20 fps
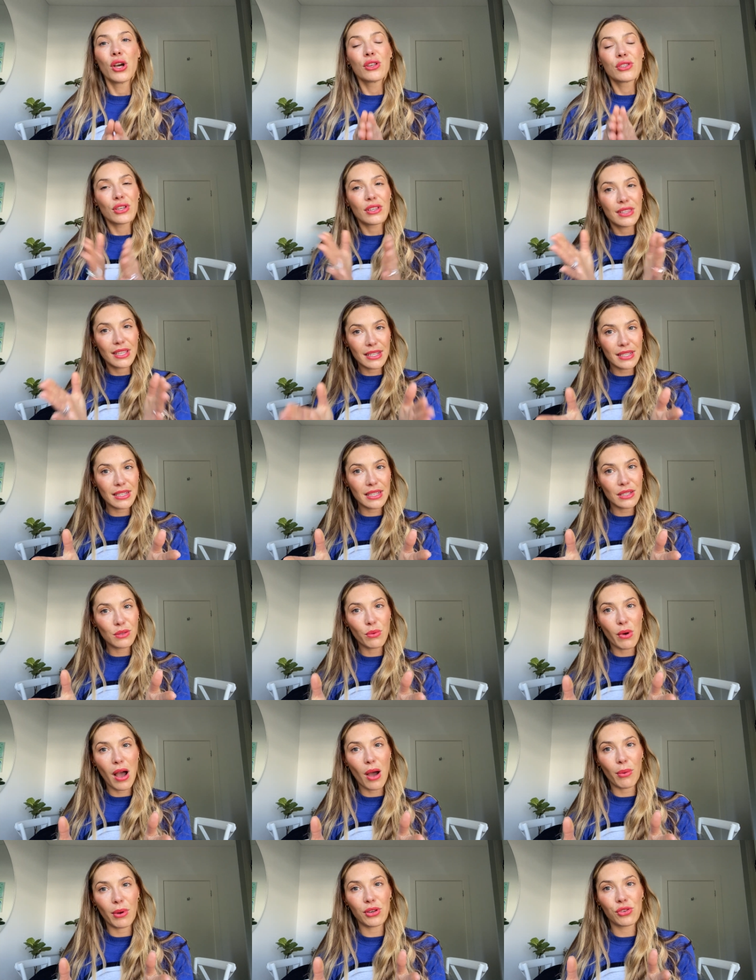So this is
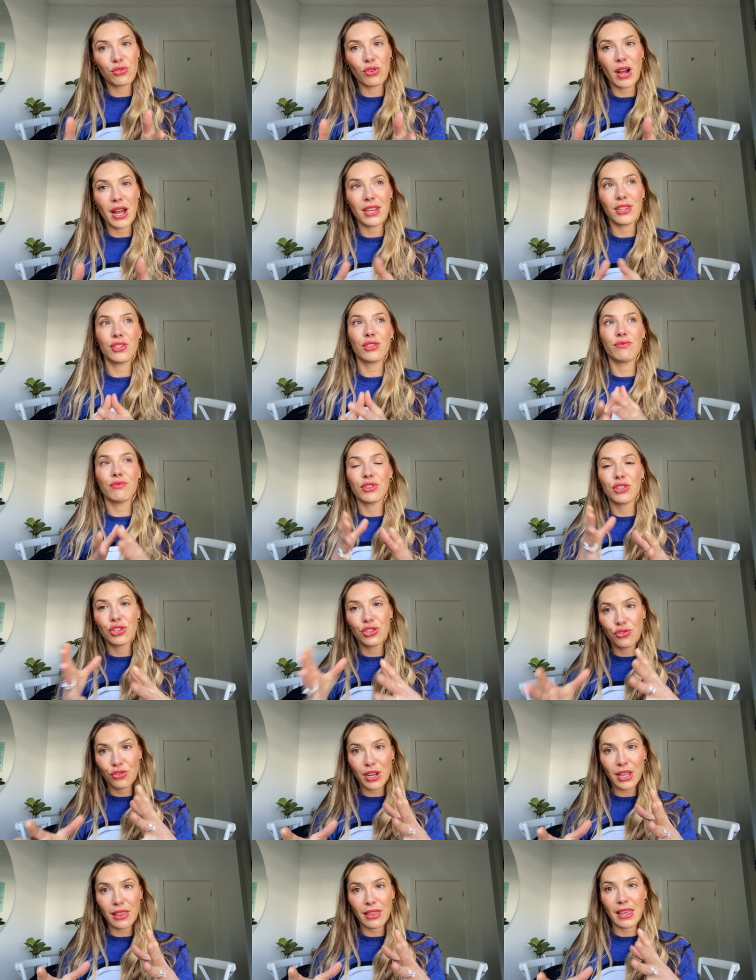why we're trying to
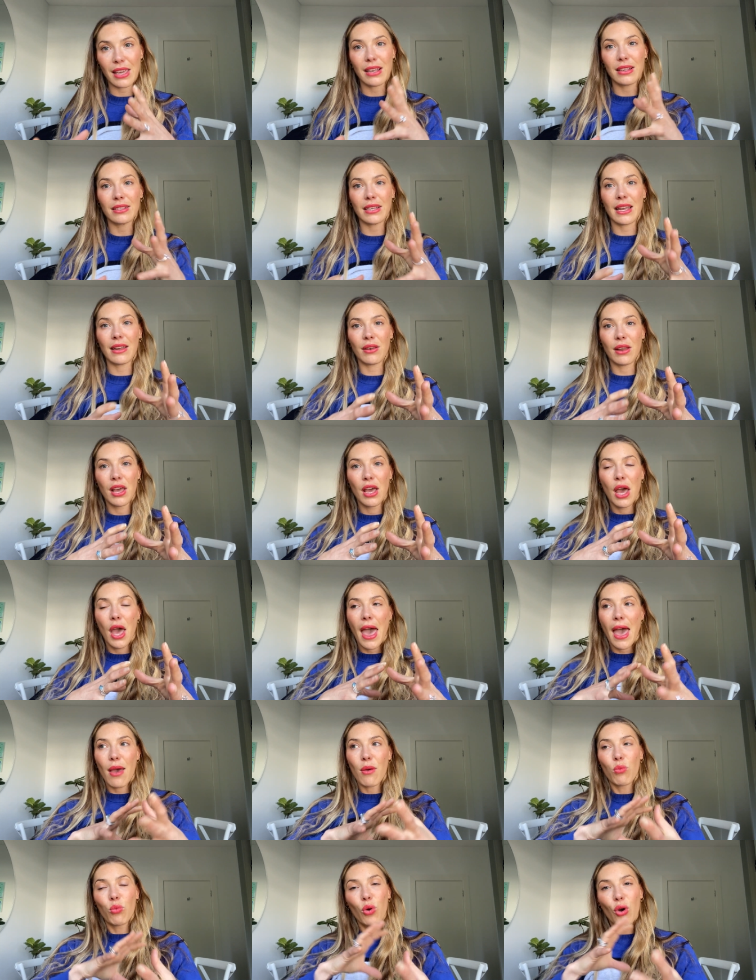restrict things and,
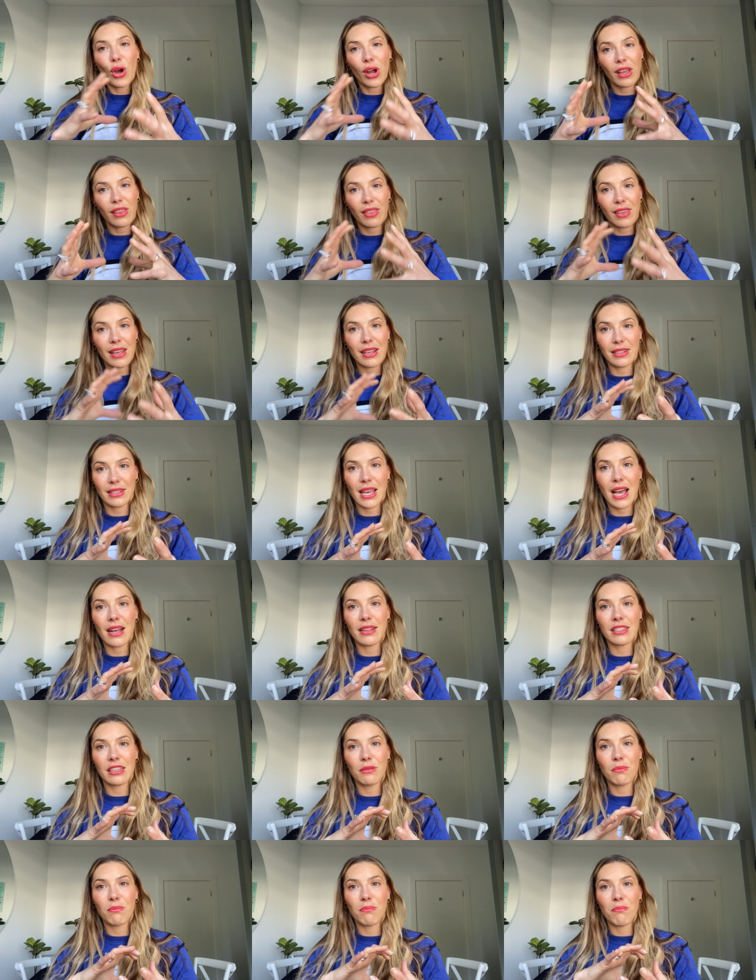and work things
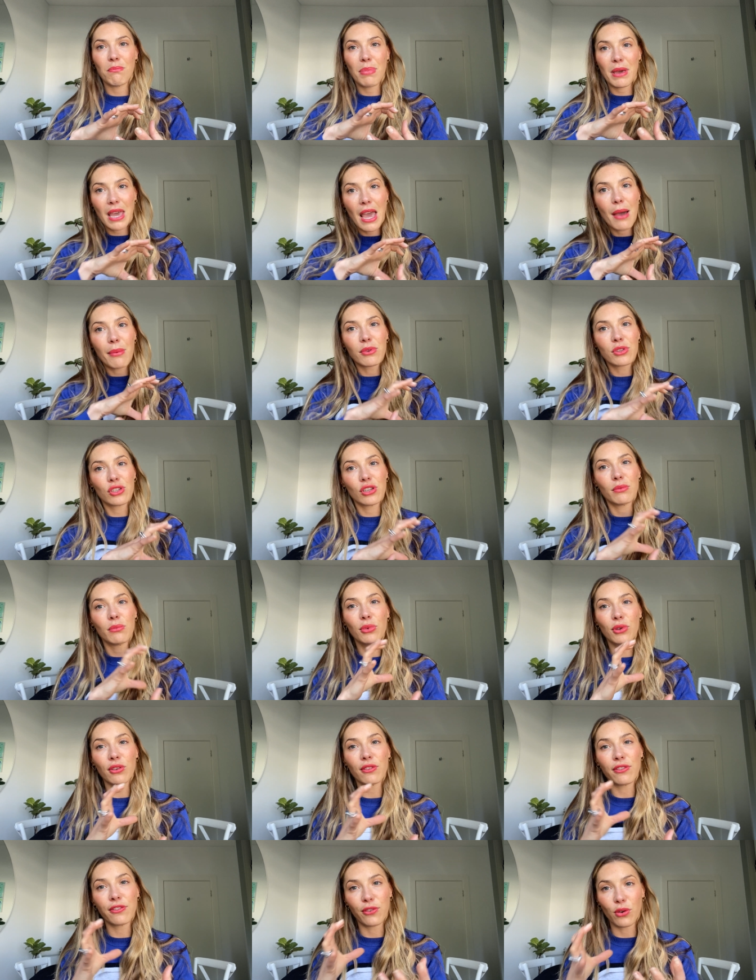out to be able to
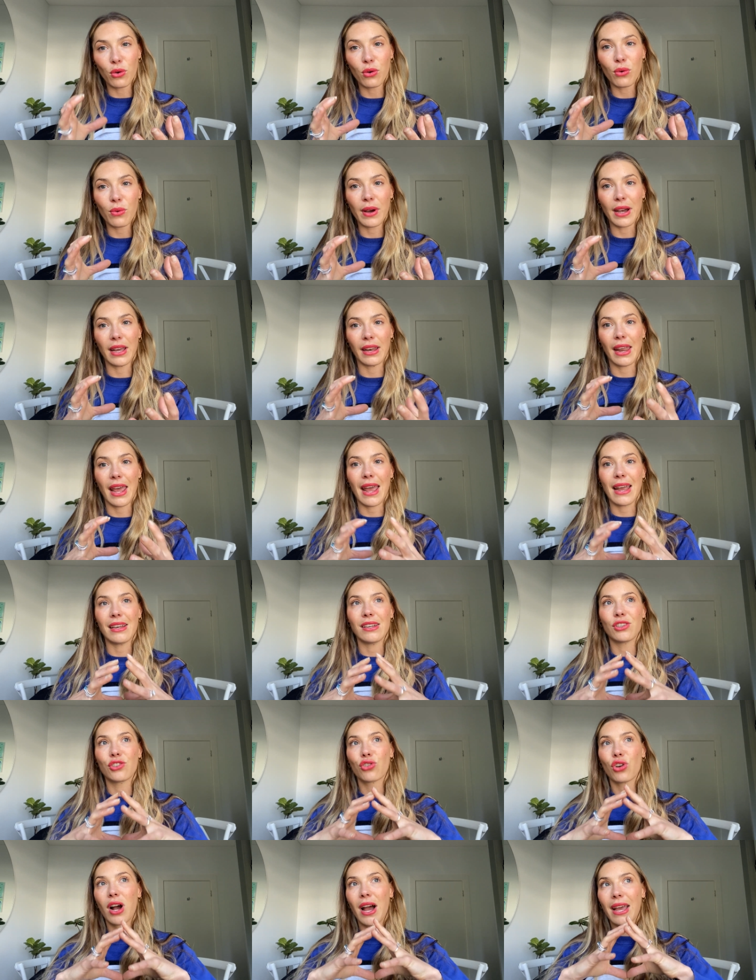move forward
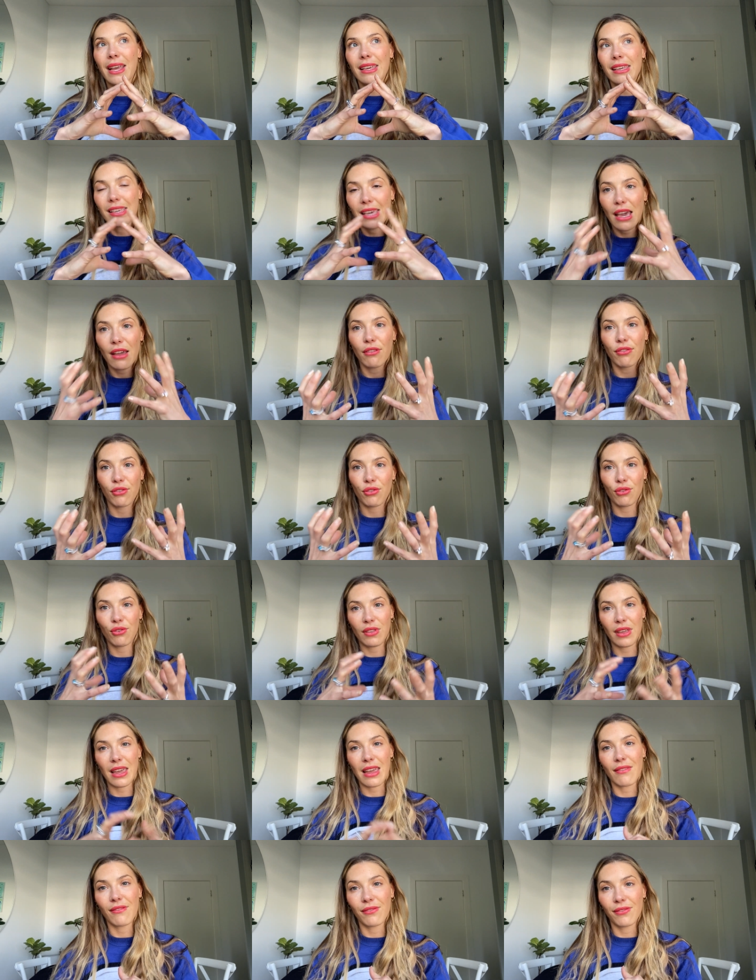and try and get through
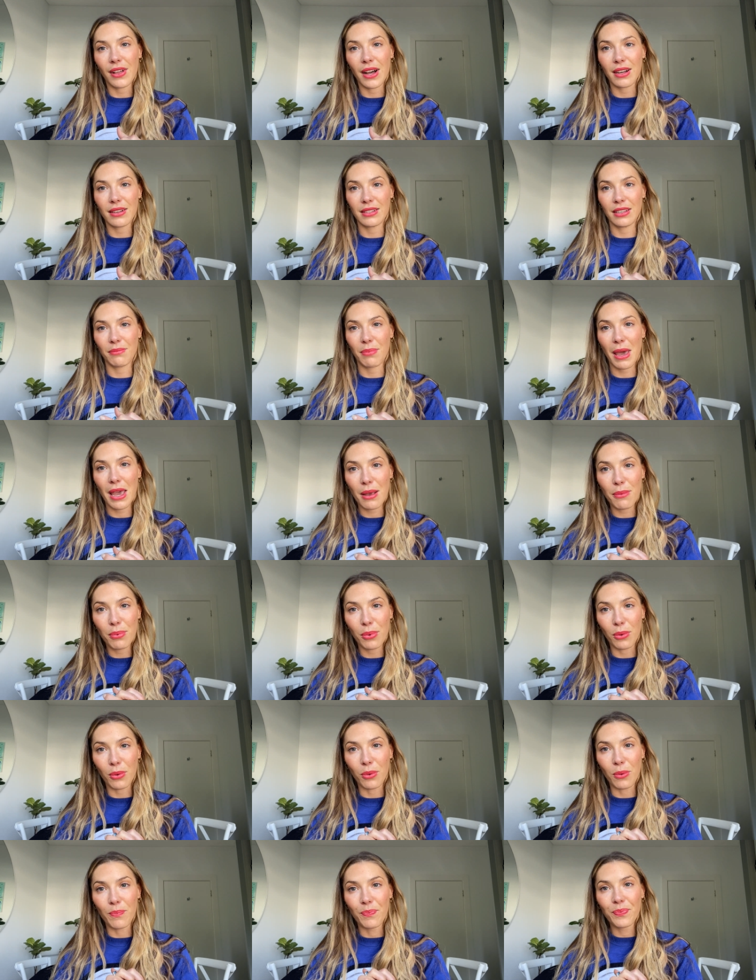the influx of
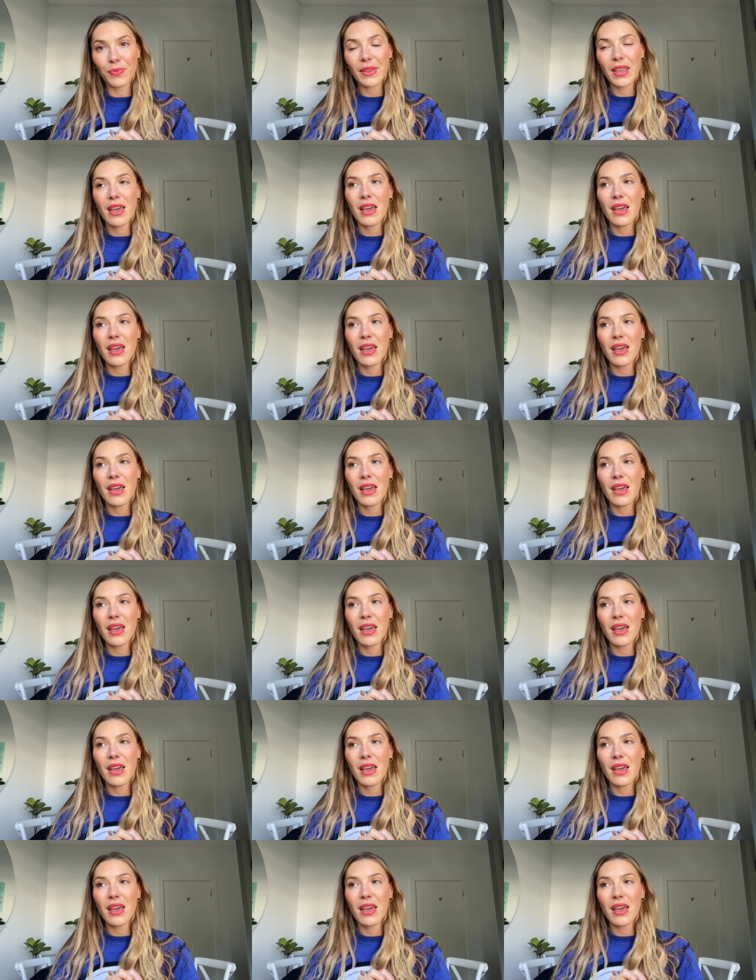people.